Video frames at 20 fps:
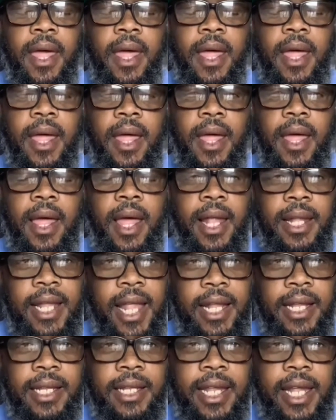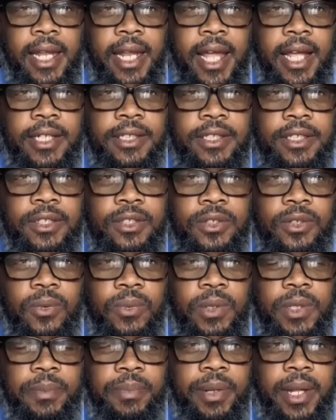A lot of that has to do
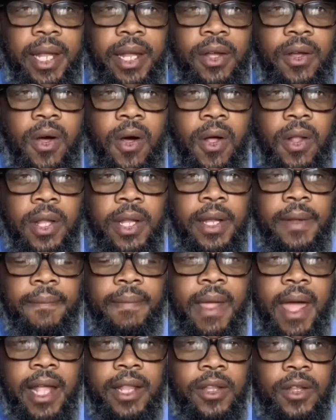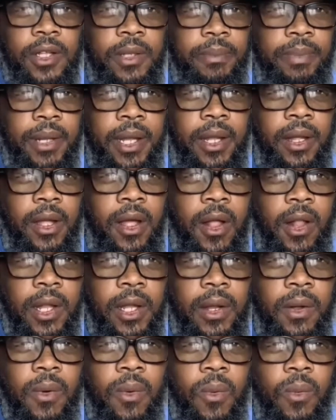with the play calling. I thought the play
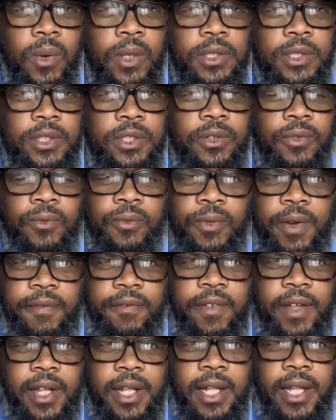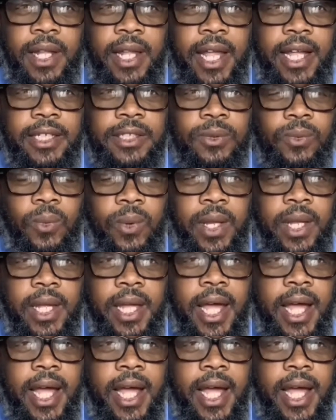calling was terrific last week.